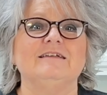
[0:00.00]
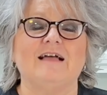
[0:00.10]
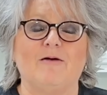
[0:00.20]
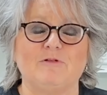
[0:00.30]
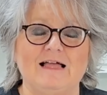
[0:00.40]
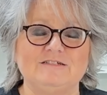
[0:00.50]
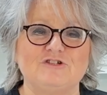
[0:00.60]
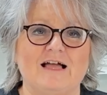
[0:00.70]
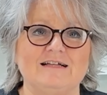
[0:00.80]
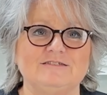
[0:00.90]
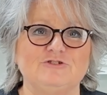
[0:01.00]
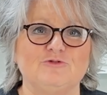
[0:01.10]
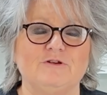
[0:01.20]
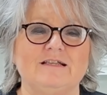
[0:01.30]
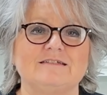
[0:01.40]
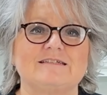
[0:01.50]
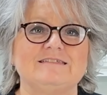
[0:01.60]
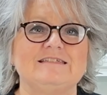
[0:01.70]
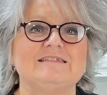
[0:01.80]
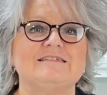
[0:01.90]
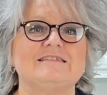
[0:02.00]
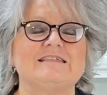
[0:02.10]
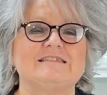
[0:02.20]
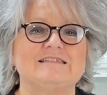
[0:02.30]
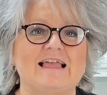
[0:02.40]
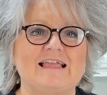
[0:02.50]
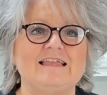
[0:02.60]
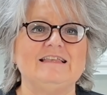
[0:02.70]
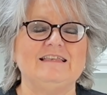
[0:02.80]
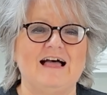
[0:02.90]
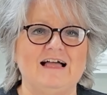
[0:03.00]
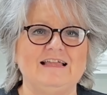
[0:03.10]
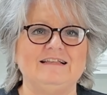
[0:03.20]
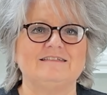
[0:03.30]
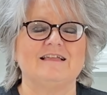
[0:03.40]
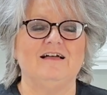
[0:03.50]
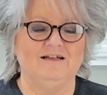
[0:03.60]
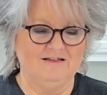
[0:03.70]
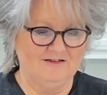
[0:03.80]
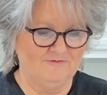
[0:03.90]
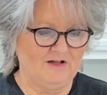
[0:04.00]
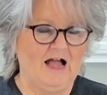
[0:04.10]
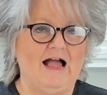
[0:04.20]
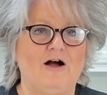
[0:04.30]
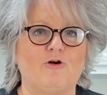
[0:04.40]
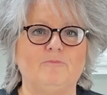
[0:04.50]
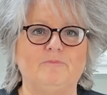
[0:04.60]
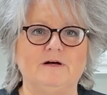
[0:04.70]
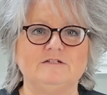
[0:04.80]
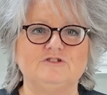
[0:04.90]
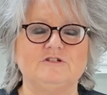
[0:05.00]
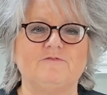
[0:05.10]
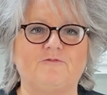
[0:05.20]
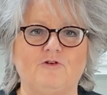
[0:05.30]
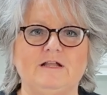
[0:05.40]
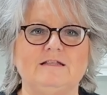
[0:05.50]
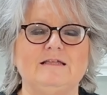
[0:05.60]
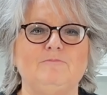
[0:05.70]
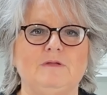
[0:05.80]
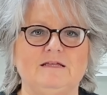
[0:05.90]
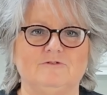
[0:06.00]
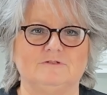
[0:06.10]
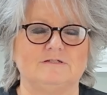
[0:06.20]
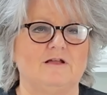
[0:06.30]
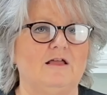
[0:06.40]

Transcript: I'm glad you guys joined us because this is the second night of our budget-friendly meals.